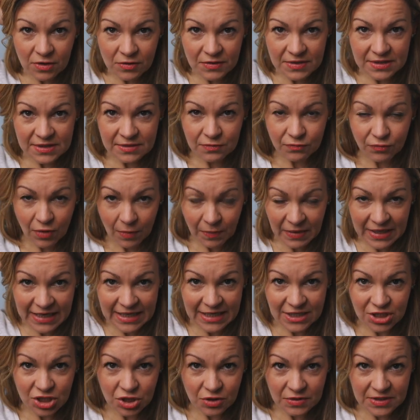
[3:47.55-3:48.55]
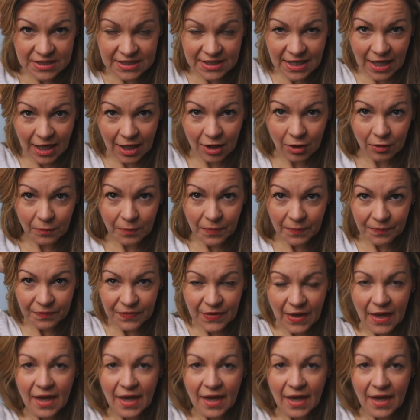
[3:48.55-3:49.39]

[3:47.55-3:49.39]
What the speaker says: it into your scalp,